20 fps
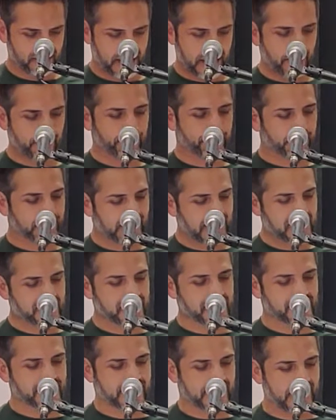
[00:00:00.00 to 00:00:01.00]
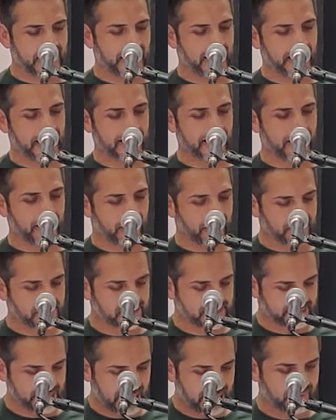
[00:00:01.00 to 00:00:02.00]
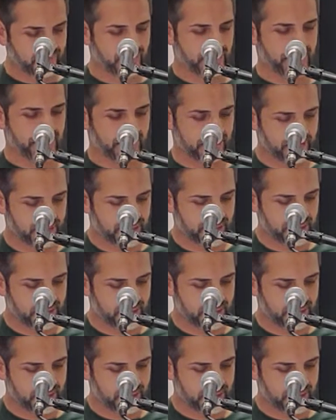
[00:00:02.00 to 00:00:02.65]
and pleases God our Savior,